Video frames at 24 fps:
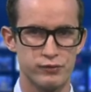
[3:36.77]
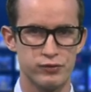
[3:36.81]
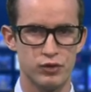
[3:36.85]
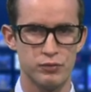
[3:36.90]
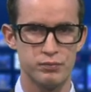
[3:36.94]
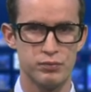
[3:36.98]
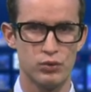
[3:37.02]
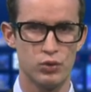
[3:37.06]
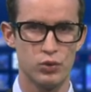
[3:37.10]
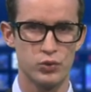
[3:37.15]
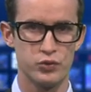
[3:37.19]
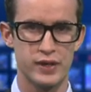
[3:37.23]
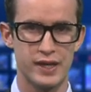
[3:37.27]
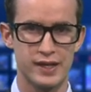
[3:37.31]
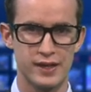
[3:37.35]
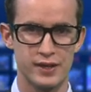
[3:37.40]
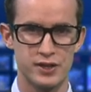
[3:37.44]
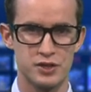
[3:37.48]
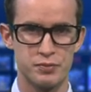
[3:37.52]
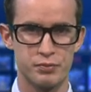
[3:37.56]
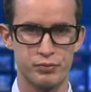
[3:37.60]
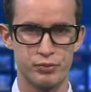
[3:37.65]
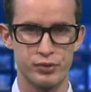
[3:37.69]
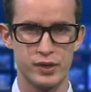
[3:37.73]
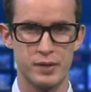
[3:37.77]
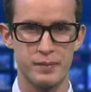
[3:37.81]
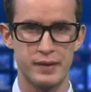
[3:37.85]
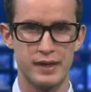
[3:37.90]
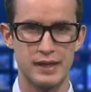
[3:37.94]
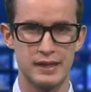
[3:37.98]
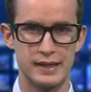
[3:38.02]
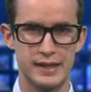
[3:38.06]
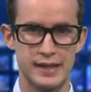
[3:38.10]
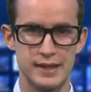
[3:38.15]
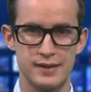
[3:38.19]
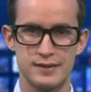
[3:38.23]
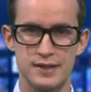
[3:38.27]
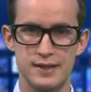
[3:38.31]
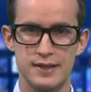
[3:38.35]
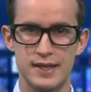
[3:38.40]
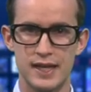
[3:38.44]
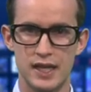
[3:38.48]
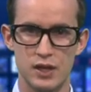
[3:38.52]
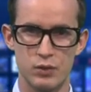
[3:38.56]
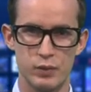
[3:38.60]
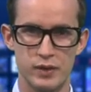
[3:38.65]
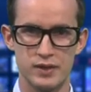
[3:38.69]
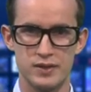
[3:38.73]
football's English Premier League to
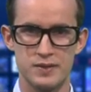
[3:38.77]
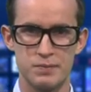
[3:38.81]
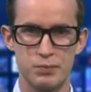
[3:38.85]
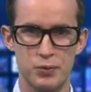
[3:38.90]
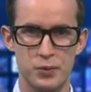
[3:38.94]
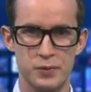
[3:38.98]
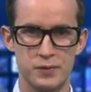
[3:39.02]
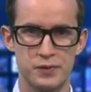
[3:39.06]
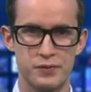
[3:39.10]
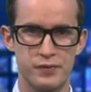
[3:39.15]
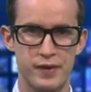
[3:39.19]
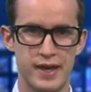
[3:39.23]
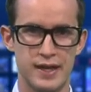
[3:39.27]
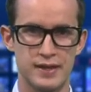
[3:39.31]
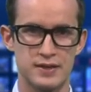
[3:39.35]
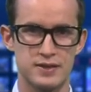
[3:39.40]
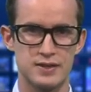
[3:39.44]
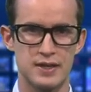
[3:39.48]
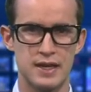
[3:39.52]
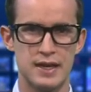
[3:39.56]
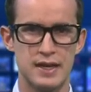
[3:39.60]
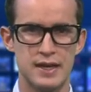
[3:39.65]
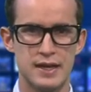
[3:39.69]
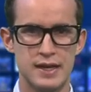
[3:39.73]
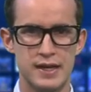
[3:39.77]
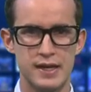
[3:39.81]
Kiwi sports fans.